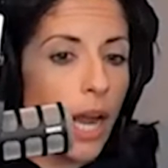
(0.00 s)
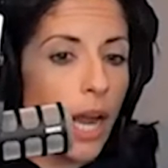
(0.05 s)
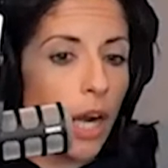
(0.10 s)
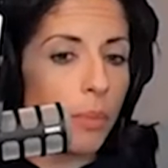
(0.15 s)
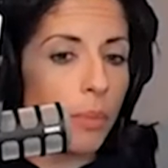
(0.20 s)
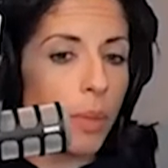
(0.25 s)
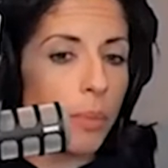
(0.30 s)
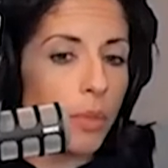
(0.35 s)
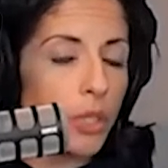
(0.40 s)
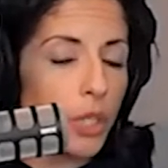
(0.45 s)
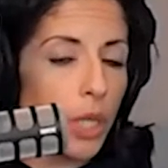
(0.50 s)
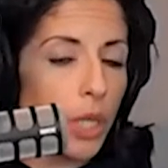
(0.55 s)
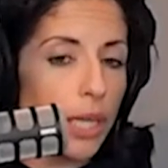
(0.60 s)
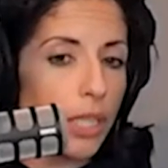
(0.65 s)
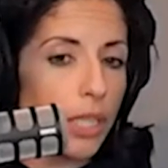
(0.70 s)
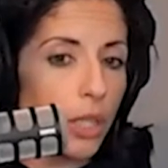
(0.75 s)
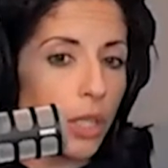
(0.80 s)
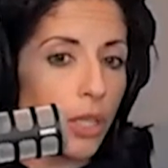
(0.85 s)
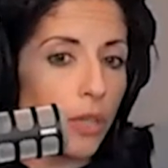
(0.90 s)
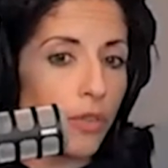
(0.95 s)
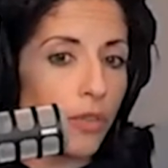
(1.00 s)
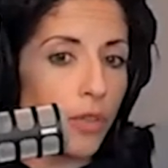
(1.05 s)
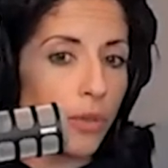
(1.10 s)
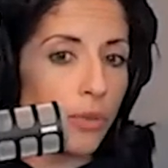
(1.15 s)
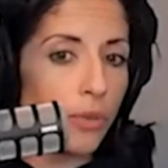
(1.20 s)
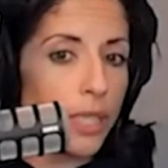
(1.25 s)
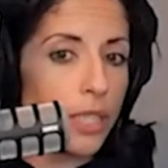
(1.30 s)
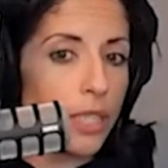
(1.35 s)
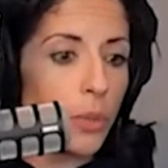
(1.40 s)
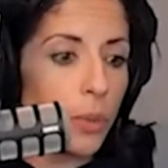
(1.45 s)
I remember trying to look for
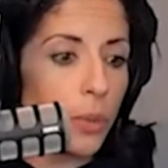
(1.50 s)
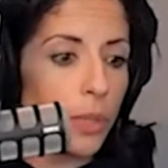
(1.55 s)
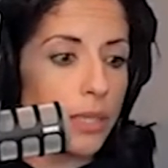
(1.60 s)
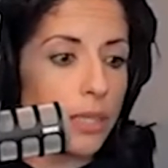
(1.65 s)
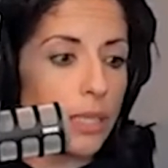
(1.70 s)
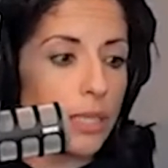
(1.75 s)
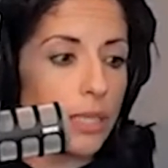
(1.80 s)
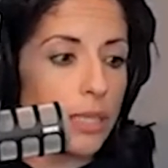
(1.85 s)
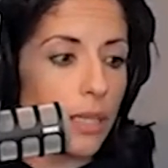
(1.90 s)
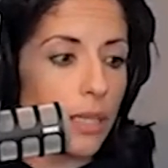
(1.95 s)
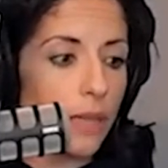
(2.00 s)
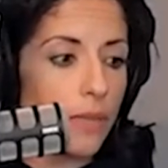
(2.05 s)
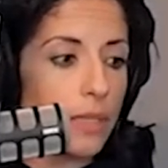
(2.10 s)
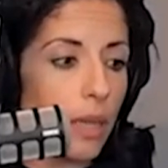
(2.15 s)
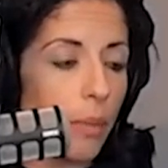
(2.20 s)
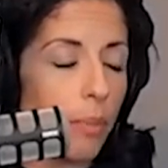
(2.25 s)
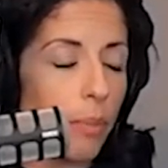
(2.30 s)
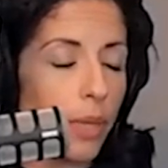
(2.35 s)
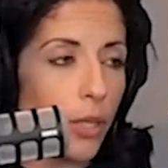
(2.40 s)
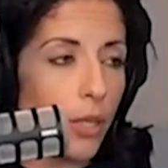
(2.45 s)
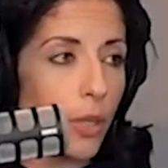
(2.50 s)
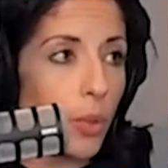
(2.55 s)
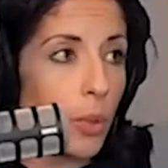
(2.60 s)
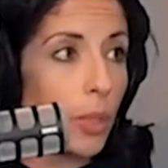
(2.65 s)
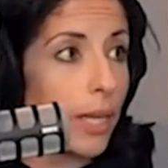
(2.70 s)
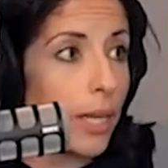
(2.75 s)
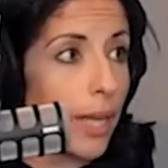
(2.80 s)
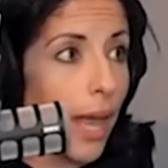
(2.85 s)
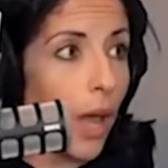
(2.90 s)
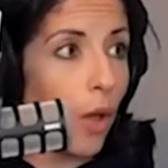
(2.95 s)
resources of somebody who
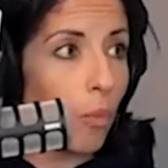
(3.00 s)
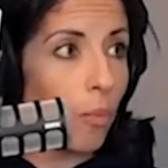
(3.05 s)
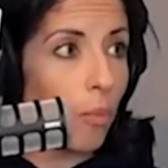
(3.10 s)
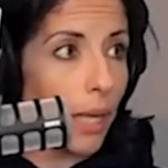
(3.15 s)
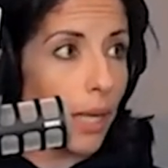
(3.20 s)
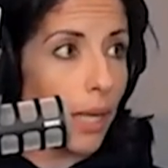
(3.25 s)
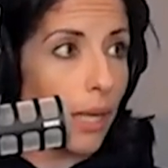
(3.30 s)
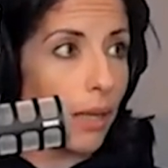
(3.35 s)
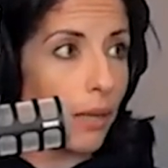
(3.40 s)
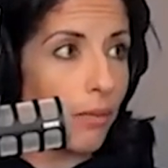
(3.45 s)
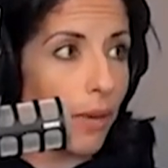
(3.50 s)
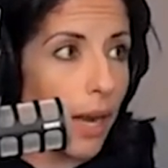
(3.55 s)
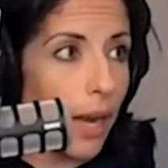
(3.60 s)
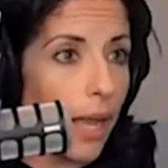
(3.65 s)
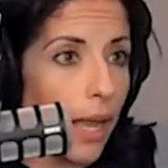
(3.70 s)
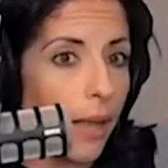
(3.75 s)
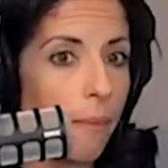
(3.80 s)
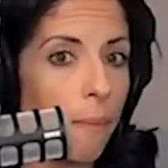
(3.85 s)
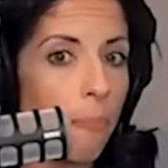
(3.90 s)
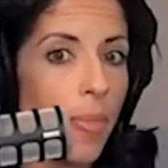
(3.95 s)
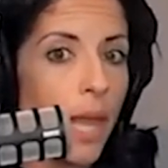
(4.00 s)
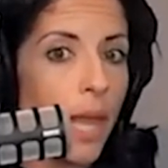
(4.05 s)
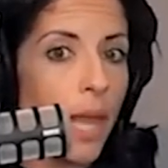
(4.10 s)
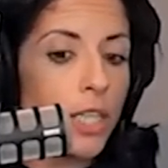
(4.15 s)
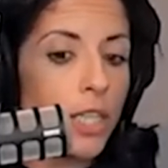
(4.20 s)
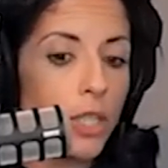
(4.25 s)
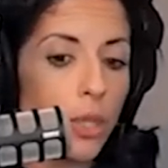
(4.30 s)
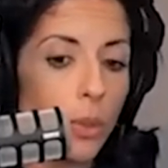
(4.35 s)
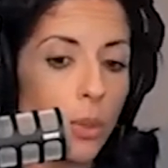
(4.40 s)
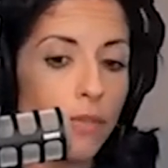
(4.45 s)
could help me, right?
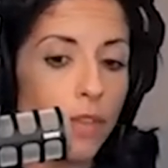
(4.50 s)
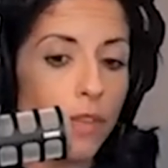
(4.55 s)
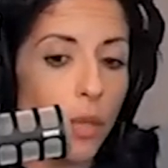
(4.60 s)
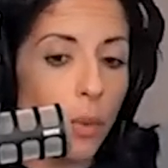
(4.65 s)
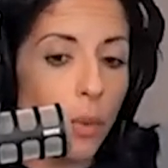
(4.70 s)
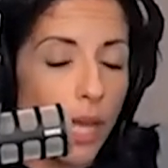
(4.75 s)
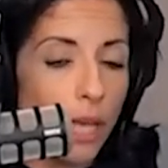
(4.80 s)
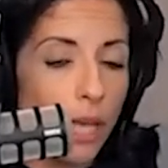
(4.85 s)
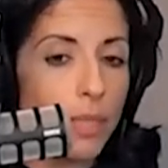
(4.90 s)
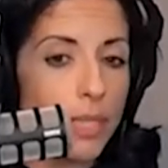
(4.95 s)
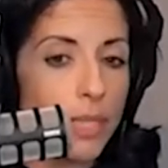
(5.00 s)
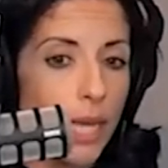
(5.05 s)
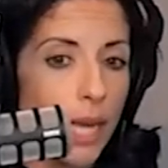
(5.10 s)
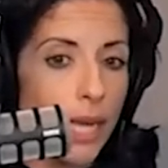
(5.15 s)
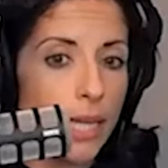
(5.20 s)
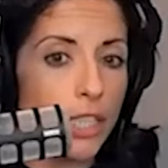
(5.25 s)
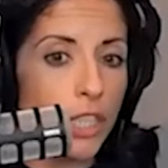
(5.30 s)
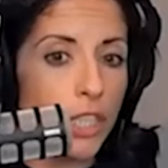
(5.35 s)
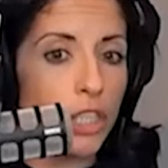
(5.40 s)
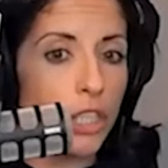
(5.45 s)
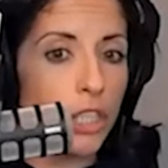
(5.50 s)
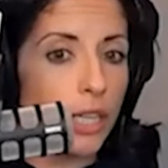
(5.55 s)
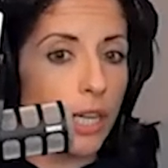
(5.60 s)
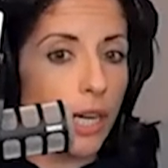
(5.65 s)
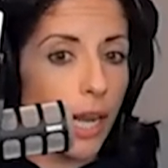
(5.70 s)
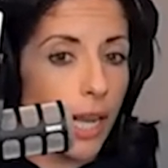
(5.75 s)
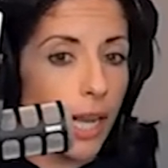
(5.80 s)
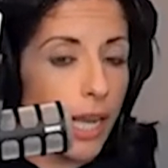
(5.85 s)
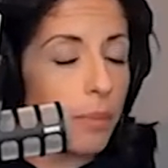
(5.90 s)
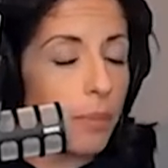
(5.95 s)
So even though I am a dietitian
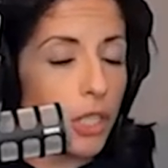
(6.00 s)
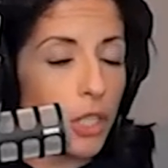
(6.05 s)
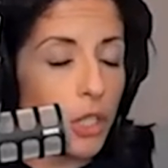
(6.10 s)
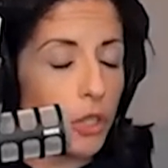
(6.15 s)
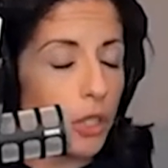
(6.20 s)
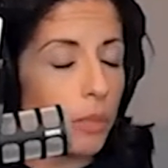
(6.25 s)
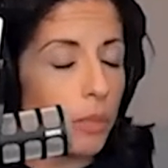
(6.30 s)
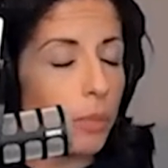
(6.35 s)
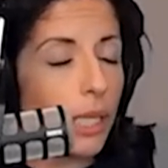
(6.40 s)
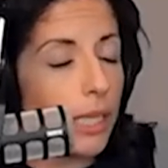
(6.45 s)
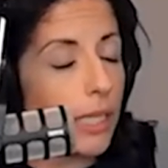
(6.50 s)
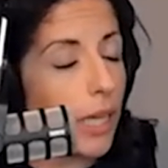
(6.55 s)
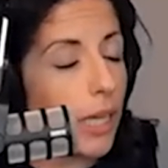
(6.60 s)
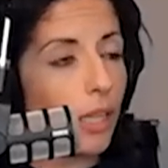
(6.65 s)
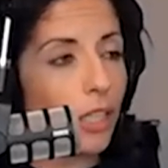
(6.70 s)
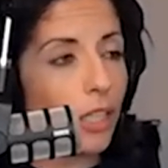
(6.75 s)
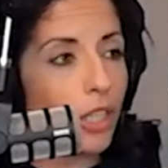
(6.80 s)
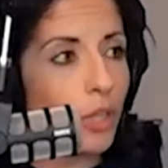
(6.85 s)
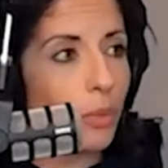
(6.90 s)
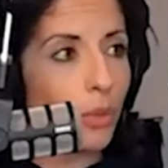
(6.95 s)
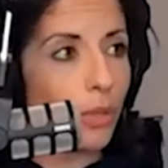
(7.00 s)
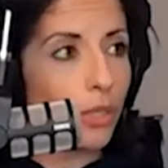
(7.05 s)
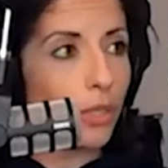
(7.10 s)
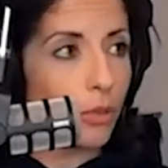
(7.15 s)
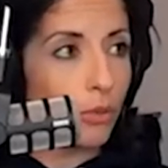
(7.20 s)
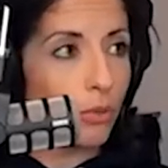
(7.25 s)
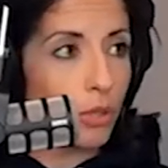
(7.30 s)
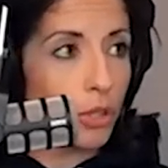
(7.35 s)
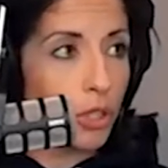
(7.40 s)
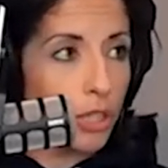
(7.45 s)
and I am extremely knowledgeable
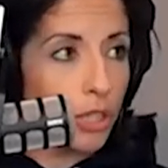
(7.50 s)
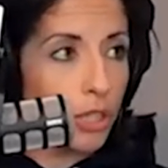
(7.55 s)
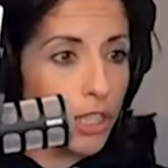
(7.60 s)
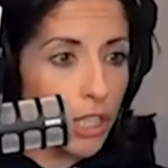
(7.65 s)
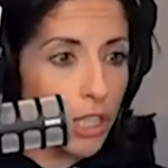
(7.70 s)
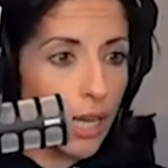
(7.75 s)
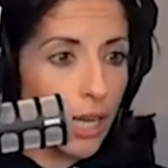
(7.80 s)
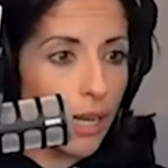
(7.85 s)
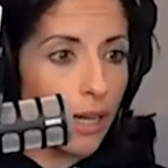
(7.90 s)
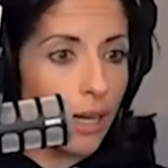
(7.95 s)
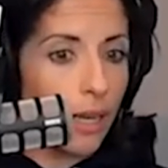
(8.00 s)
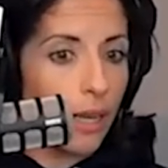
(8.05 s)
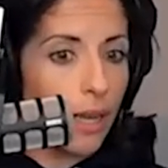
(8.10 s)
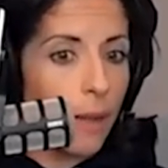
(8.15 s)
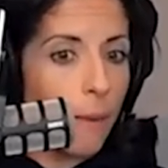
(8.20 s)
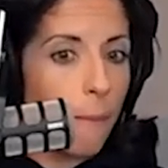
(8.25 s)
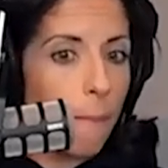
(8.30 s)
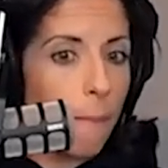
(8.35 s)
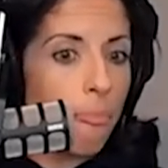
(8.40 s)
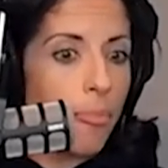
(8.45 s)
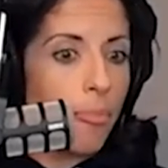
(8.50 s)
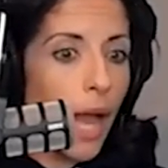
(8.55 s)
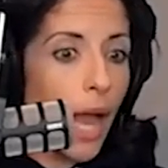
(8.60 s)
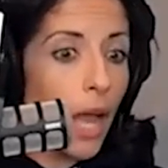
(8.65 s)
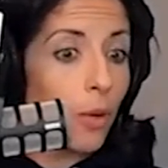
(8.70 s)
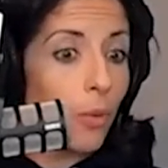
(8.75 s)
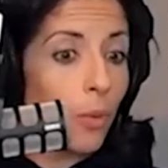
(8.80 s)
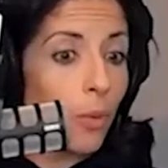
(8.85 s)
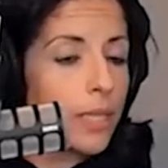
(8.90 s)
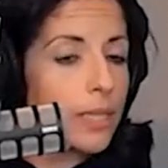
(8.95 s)
in nutrition,
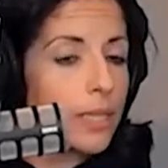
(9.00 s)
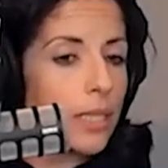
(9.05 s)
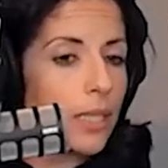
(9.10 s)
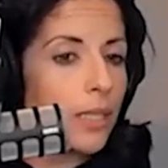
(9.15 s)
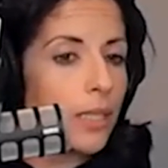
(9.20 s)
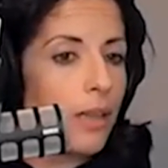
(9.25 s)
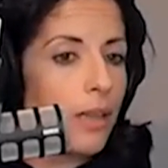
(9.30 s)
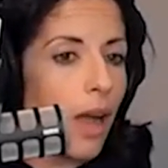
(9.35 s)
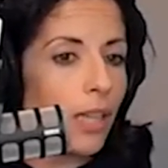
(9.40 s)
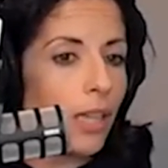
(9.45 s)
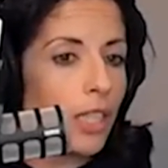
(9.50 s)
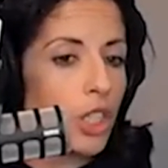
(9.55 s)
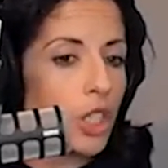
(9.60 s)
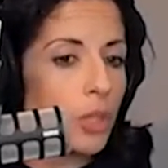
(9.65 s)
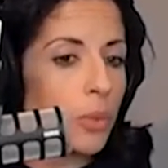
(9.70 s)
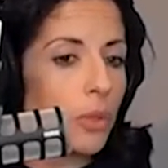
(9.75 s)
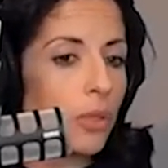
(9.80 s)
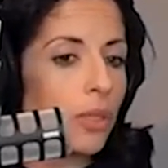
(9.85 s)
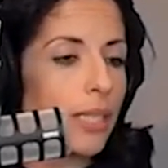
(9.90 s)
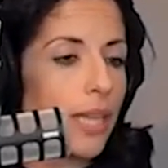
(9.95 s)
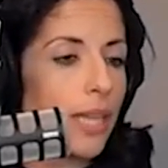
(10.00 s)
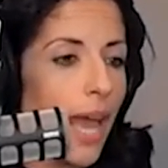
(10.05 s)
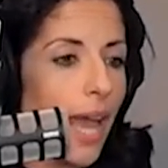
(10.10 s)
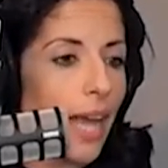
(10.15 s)
I wasn't knowledgeable in